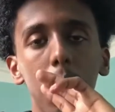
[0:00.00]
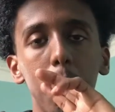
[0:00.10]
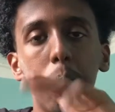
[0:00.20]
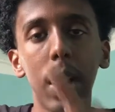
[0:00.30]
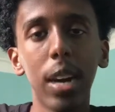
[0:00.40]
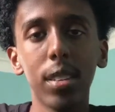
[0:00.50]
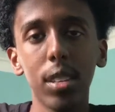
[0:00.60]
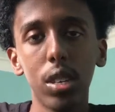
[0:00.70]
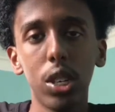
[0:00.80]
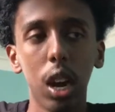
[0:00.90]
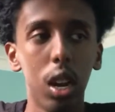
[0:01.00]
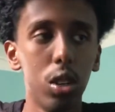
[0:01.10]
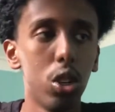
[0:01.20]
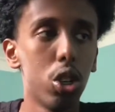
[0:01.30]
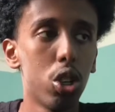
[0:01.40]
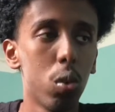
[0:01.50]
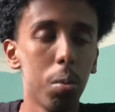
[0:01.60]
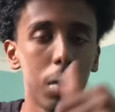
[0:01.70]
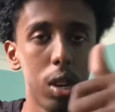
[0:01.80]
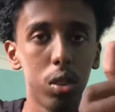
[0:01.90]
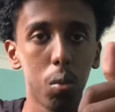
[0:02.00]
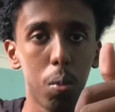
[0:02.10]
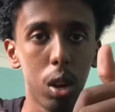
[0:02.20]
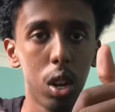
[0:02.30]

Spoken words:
pasta challenge with my little brother.